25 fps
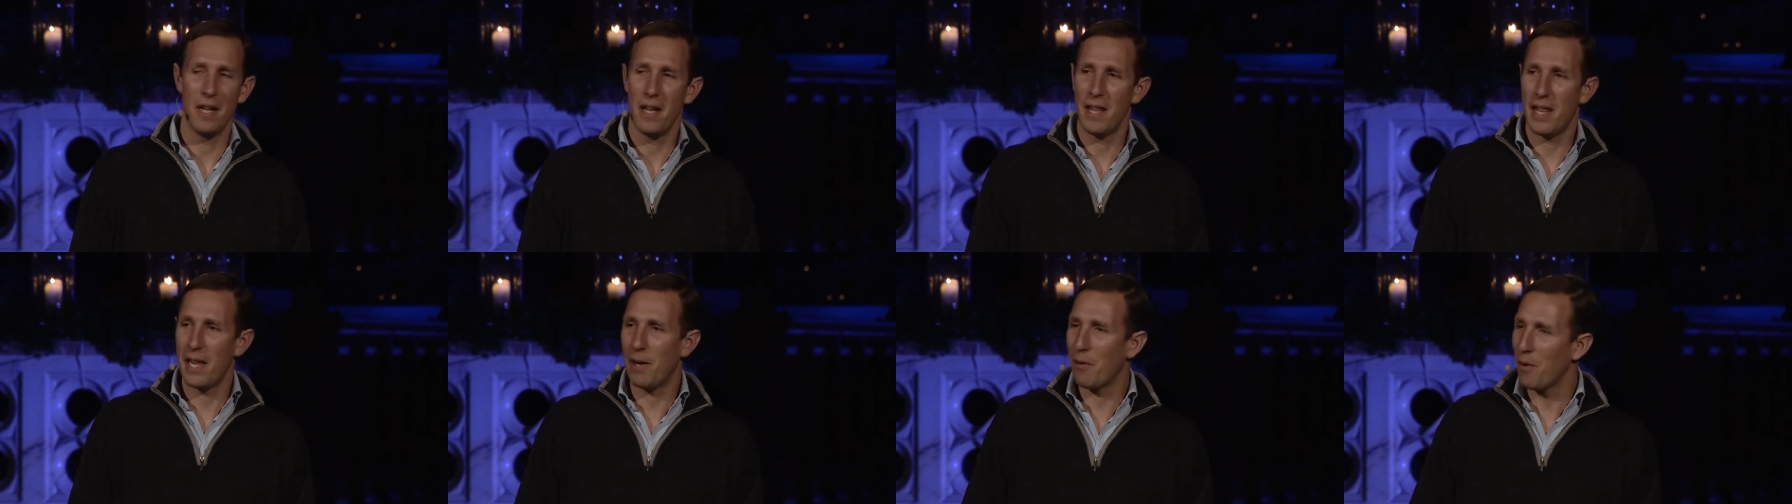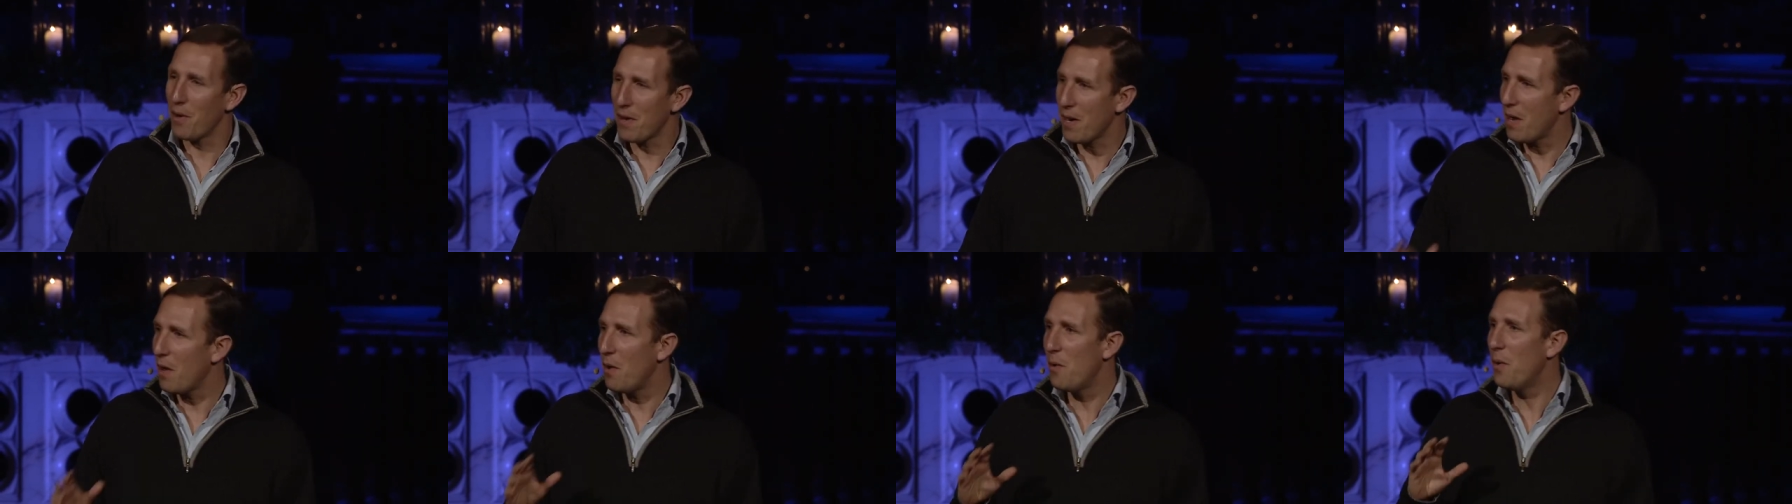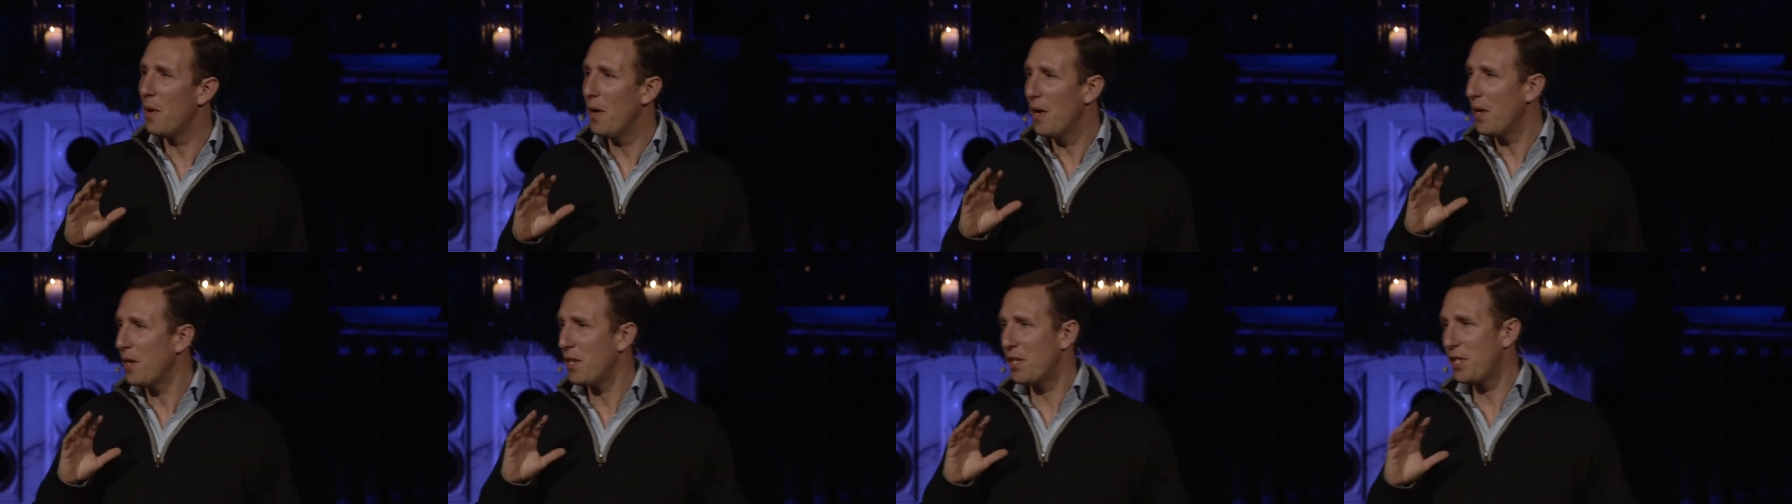There are no
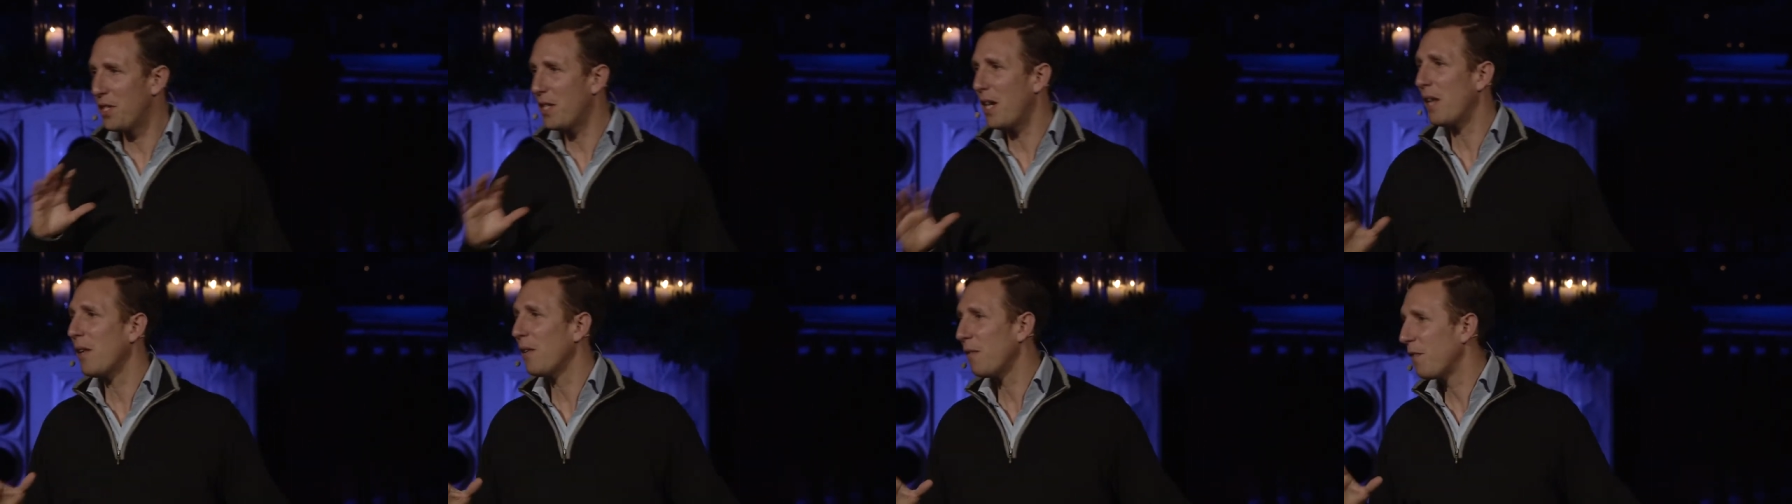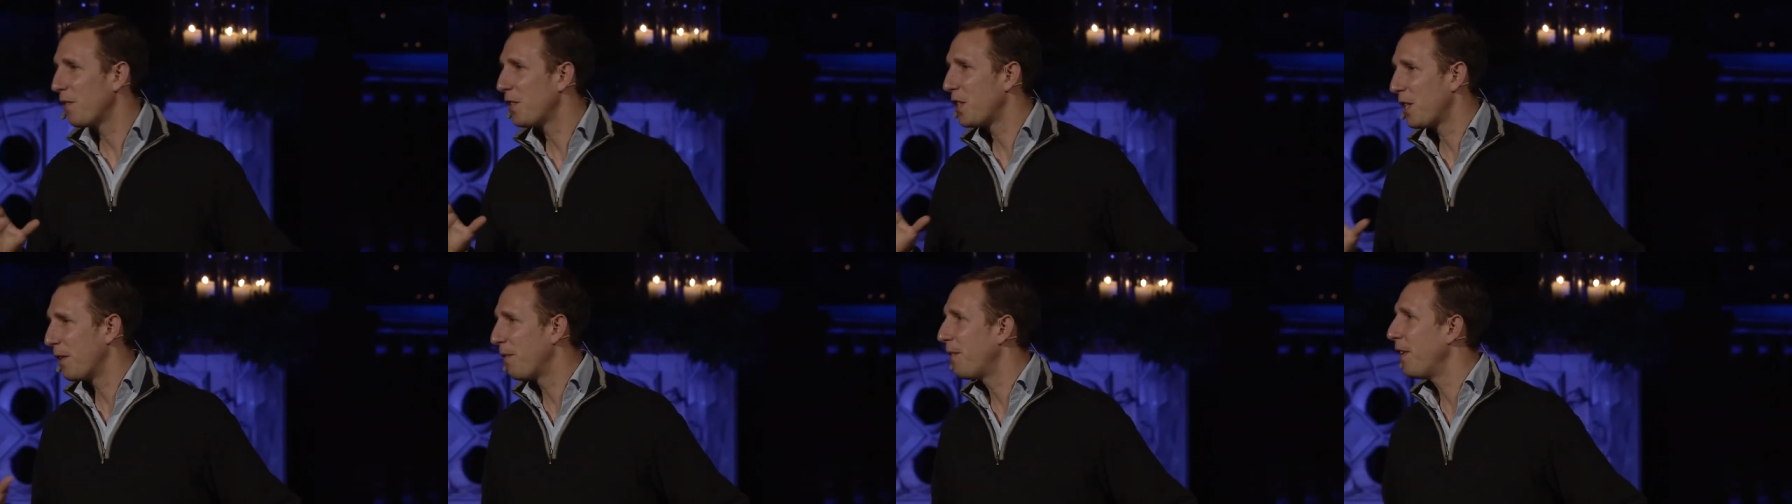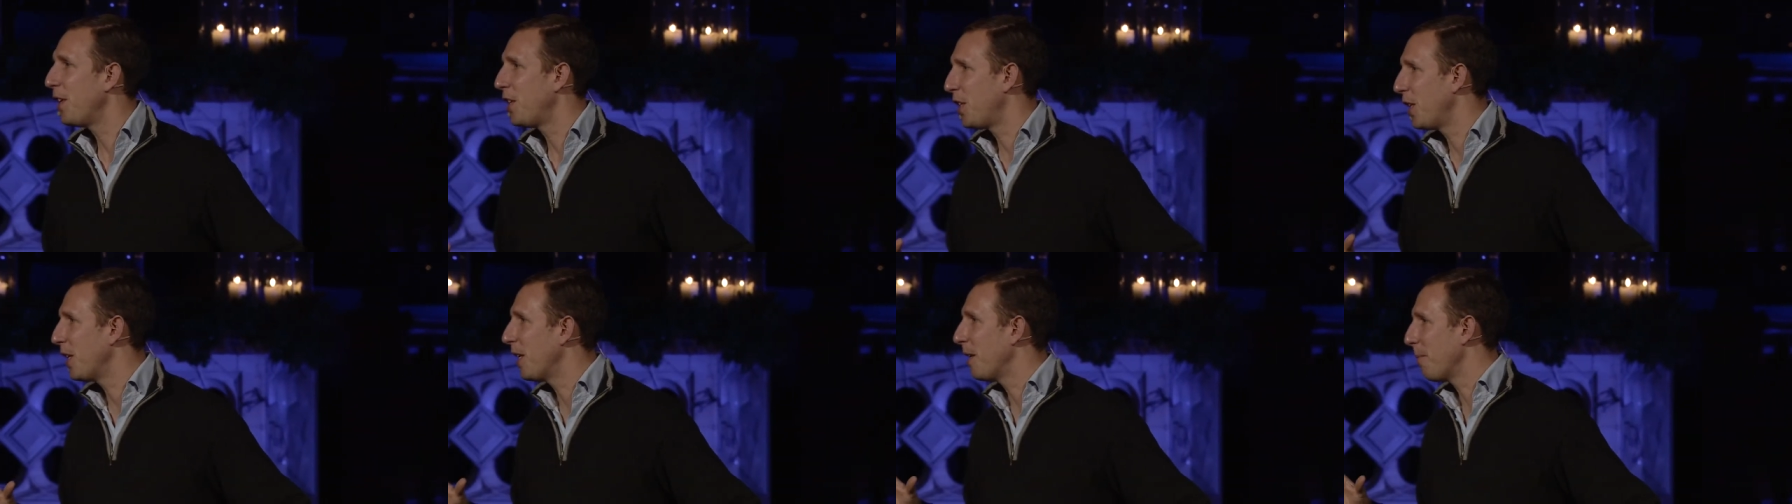self
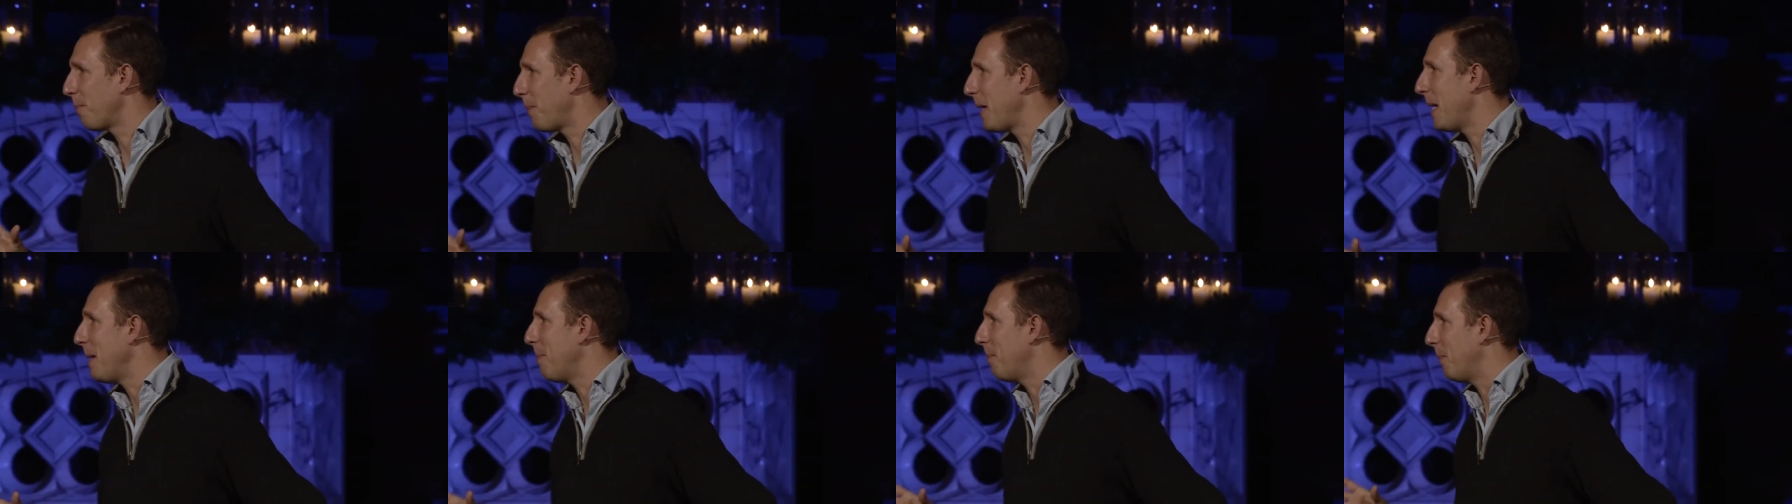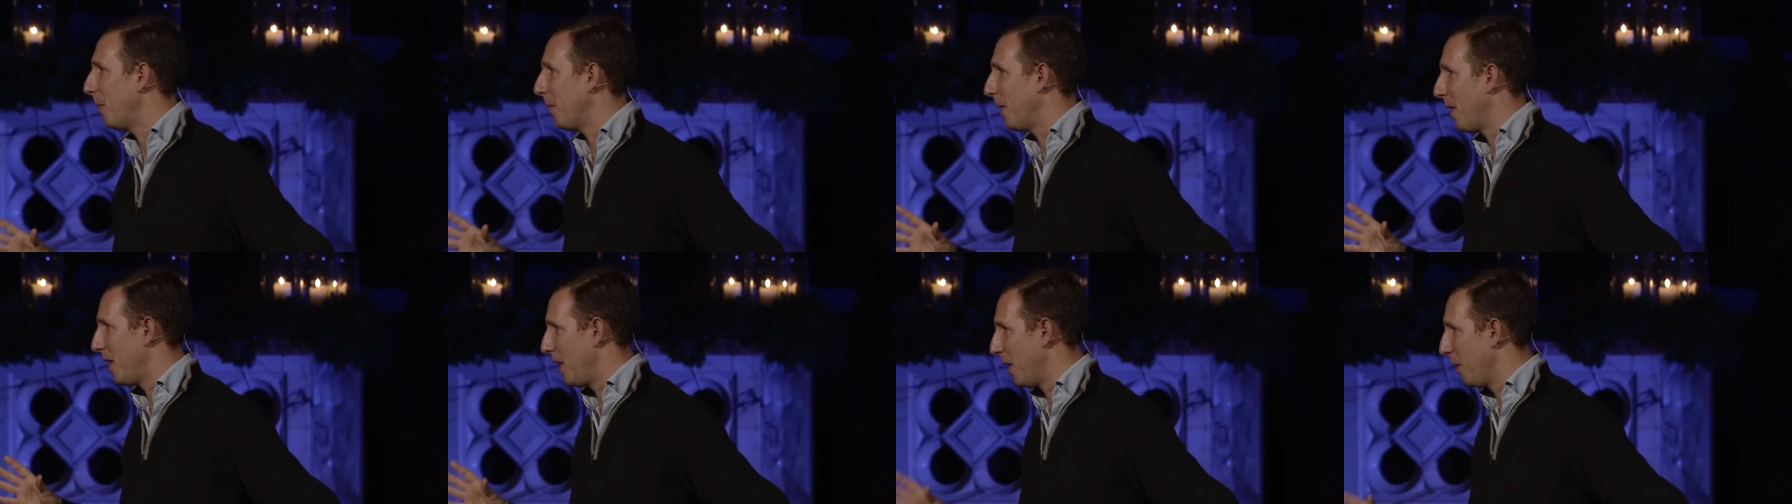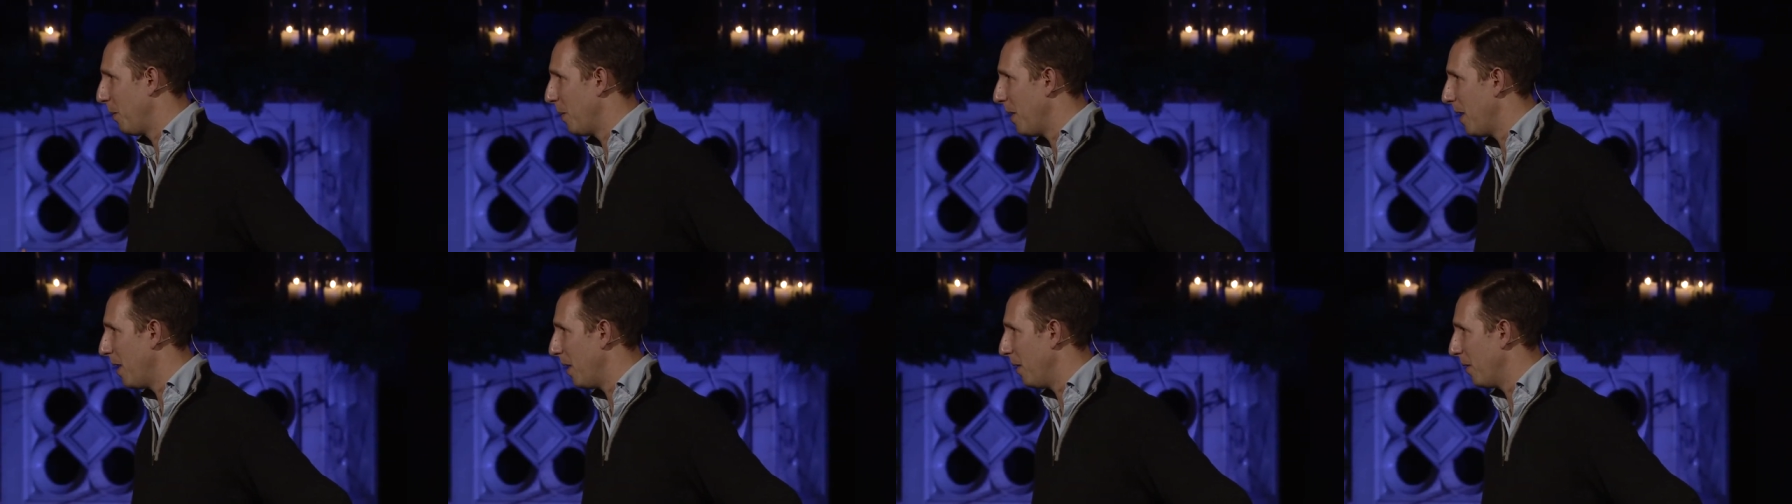sufficient people in the
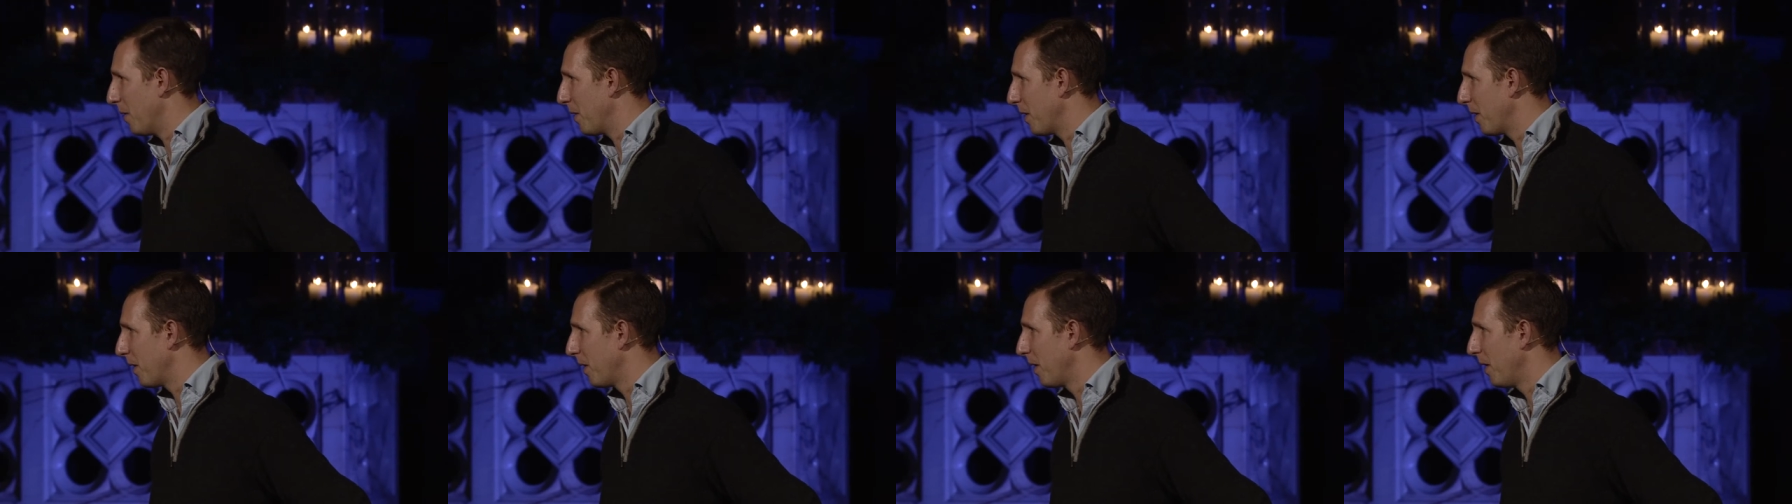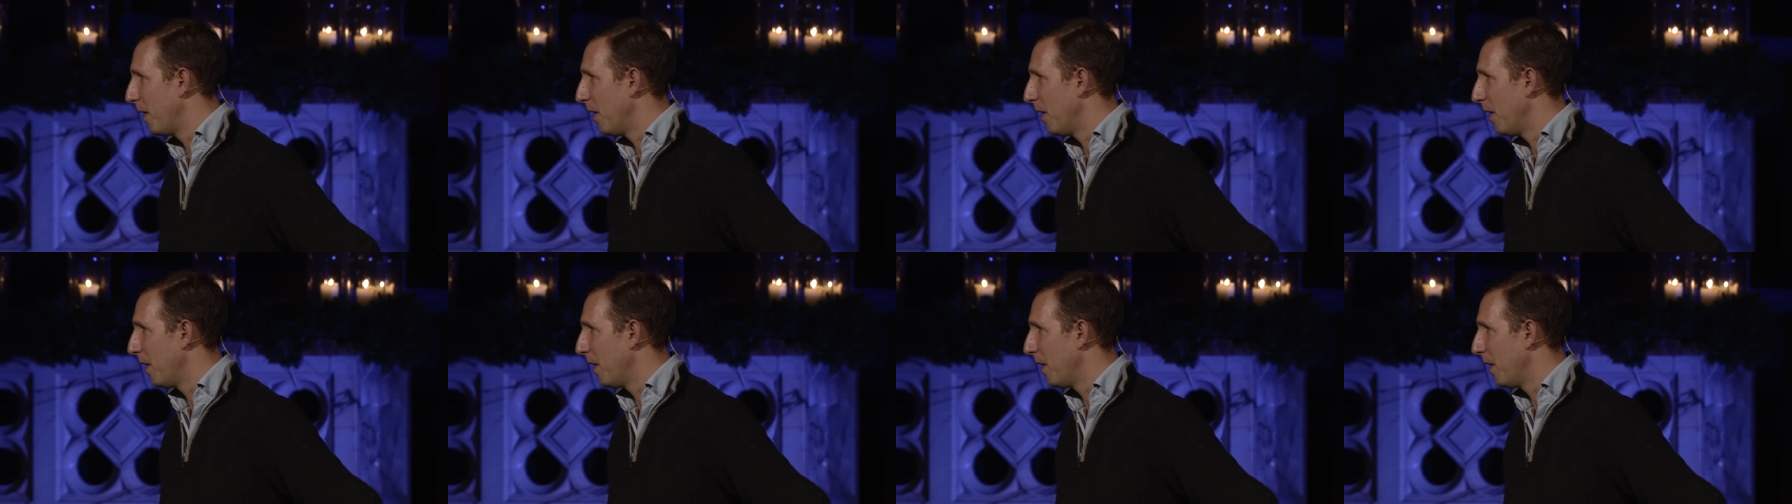world.